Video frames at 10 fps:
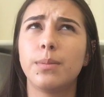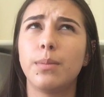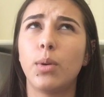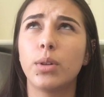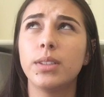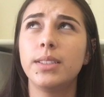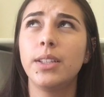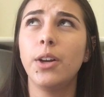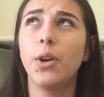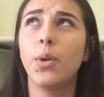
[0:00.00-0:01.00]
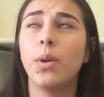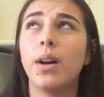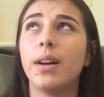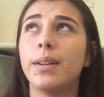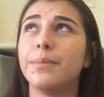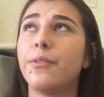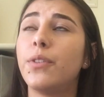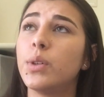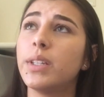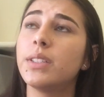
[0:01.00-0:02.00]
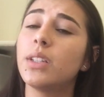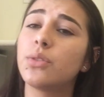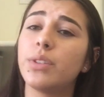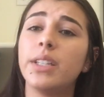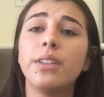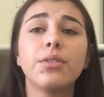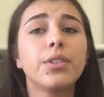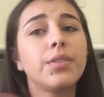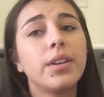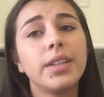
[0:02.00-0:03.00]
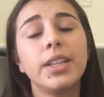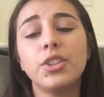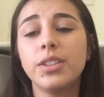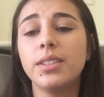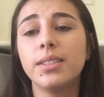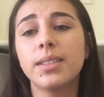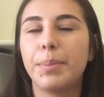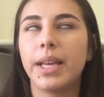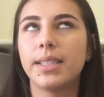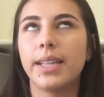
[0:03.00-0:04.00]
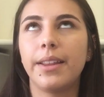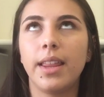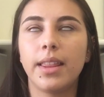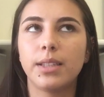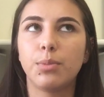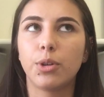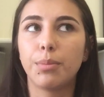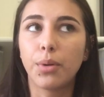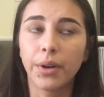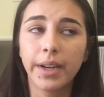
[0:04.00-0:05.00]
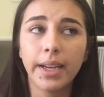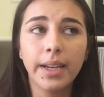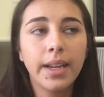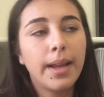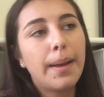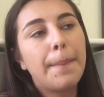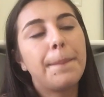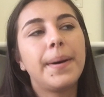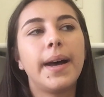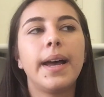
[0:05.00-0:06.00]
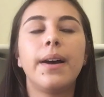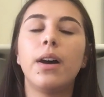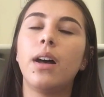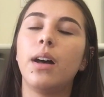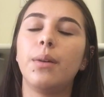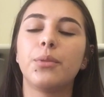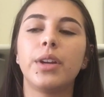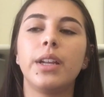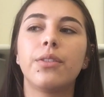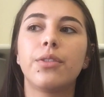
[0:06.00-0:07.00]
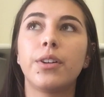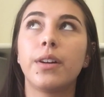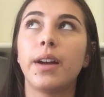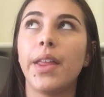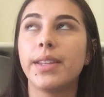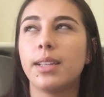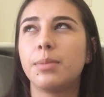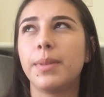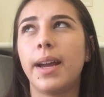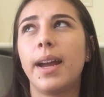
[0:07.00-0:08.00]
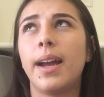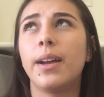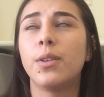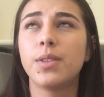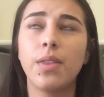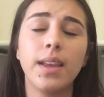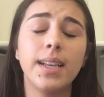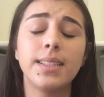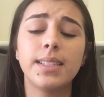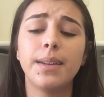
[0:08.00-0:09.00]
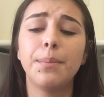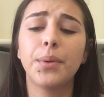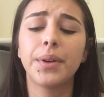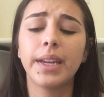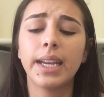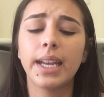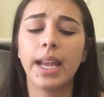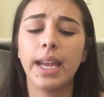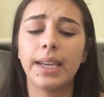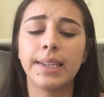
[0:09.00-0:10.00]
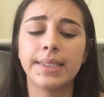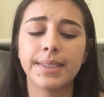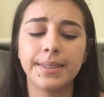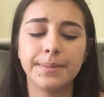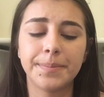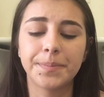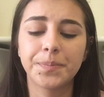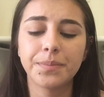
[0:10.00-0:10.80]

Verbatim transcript: more so um, focus on reading for foundations because I think that's more important. But um, reading for health assessment, I also think is important, and um,